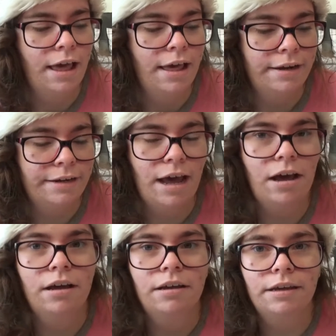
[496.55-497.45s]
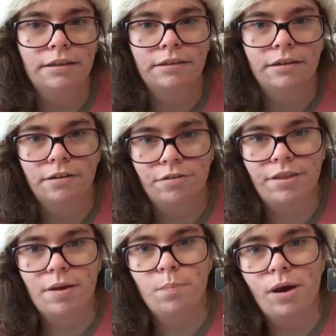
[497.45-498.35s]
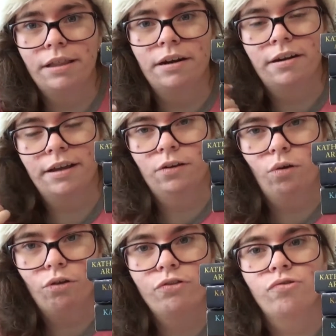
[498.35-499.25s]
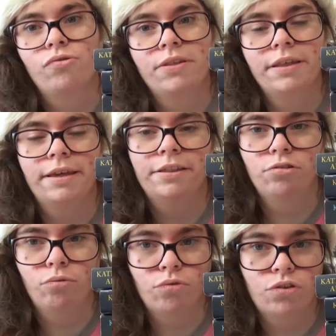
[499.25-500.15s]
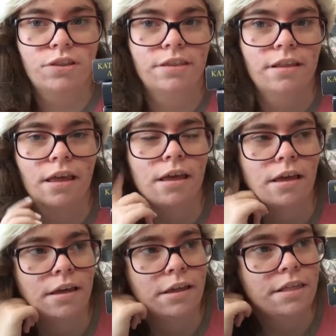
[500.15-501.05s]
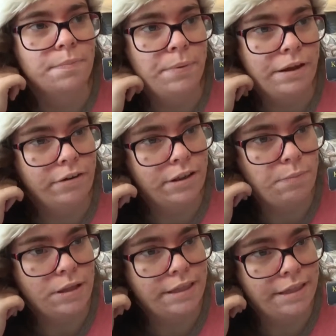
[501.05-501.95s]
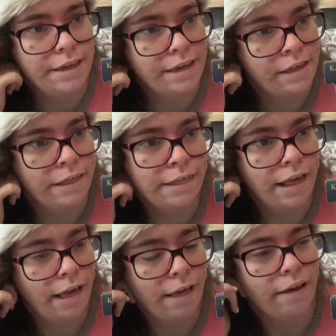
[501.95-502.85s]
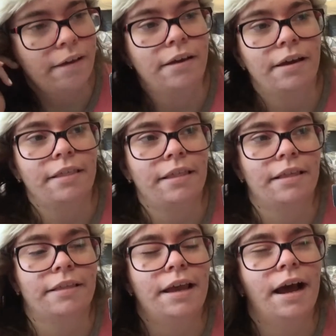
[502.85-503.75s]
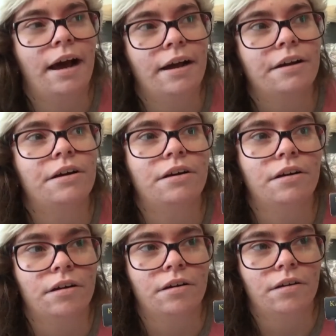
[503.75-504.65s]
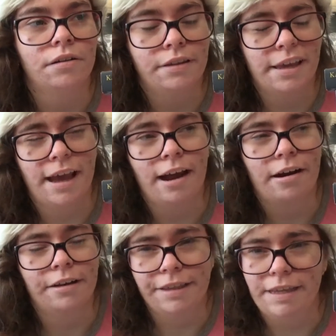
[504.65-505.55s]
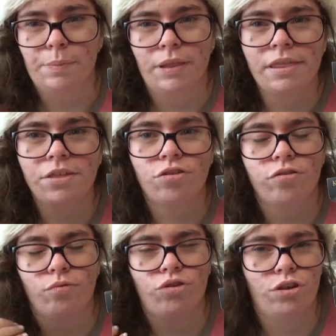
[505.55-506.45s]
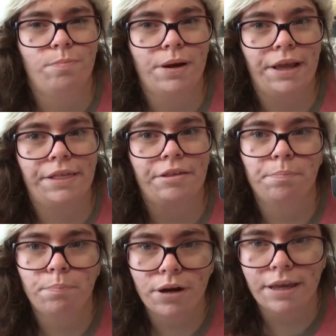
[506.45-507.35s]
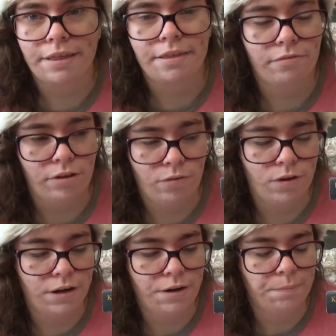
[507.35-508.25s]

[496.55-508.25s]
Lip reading: And her stepmother can also see those spirits, but thinks that they are demons, so she brings a priest with her.